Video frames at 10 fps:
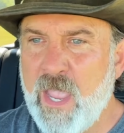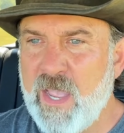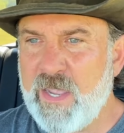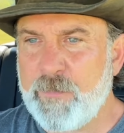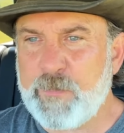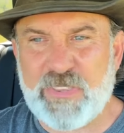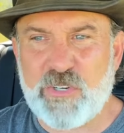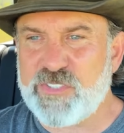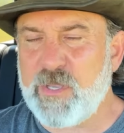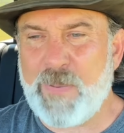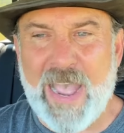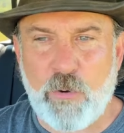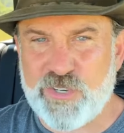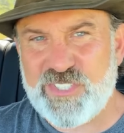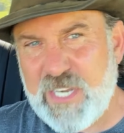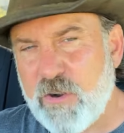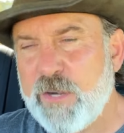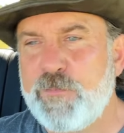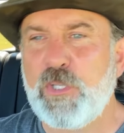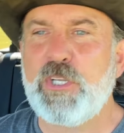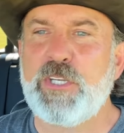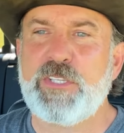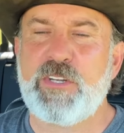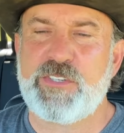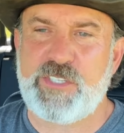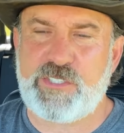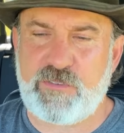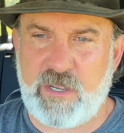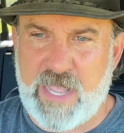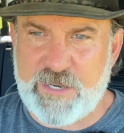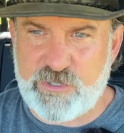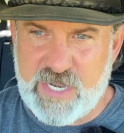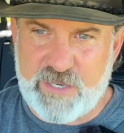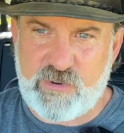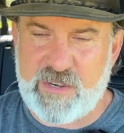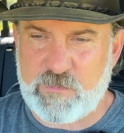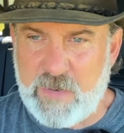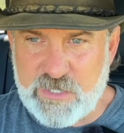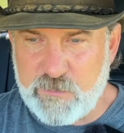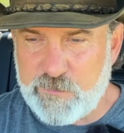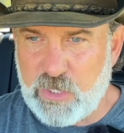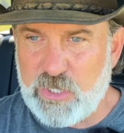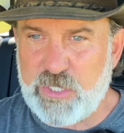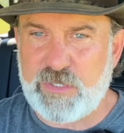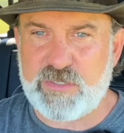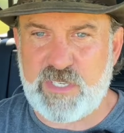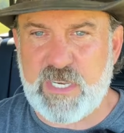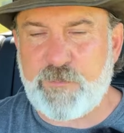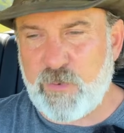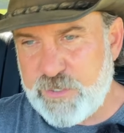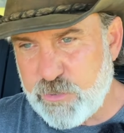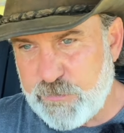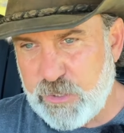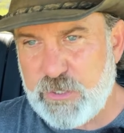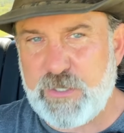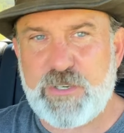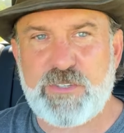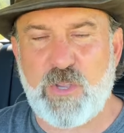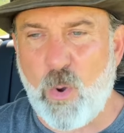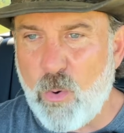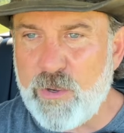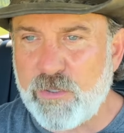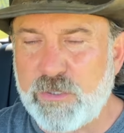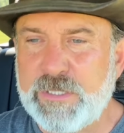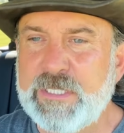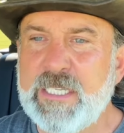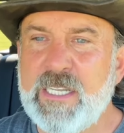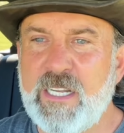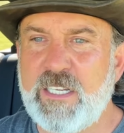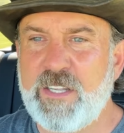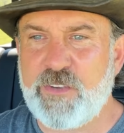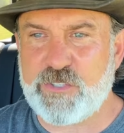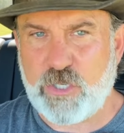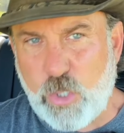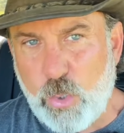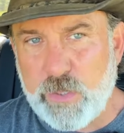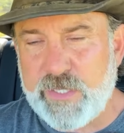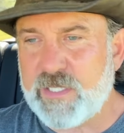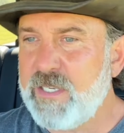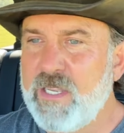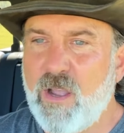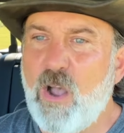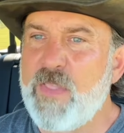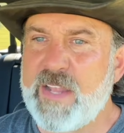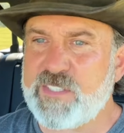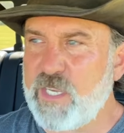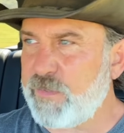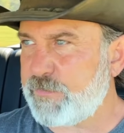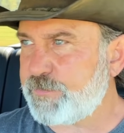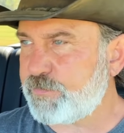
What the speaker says: But there's the power steering fluid, there's the hydrostatic transmission fluid, there's the differential fluid, there's the oil, there's the coolant, all that stuff.